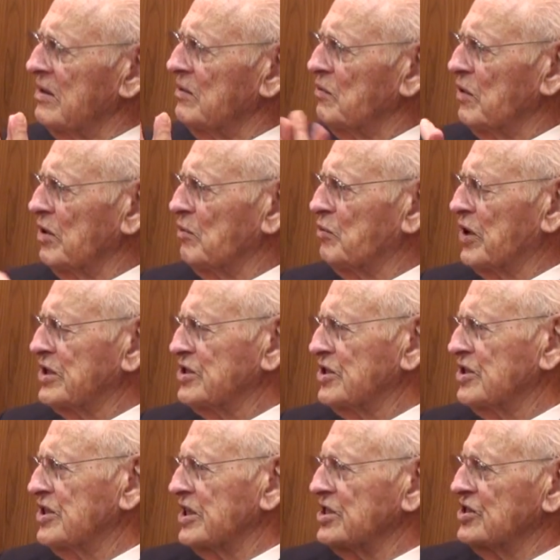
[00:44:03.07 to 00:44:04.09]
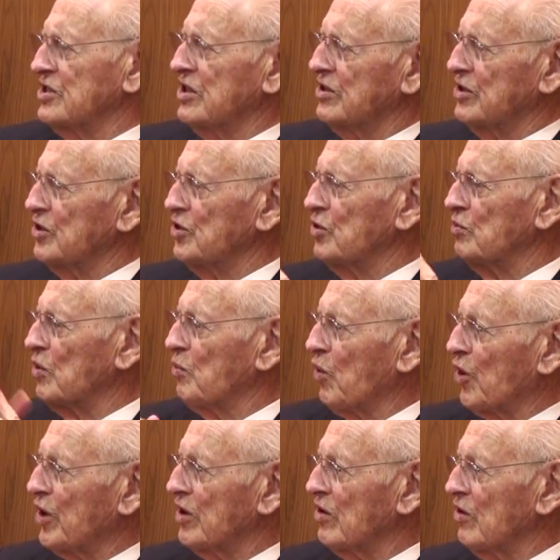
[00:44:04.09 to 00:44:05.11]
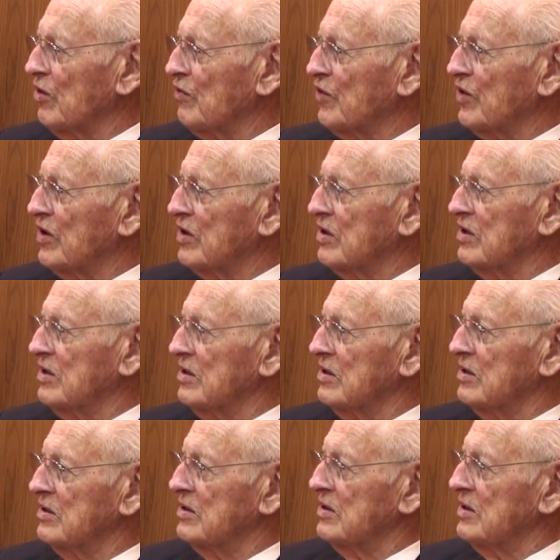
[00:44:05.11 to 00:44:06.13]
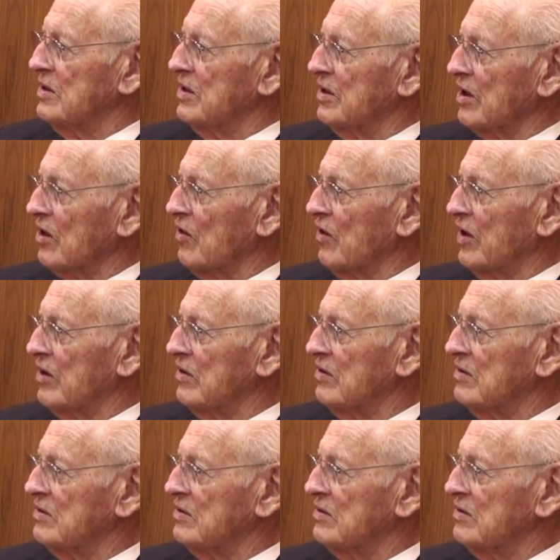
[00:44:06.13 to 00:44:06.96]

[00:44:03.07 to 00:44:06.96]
with a presentation at the new memorial over at the Glen.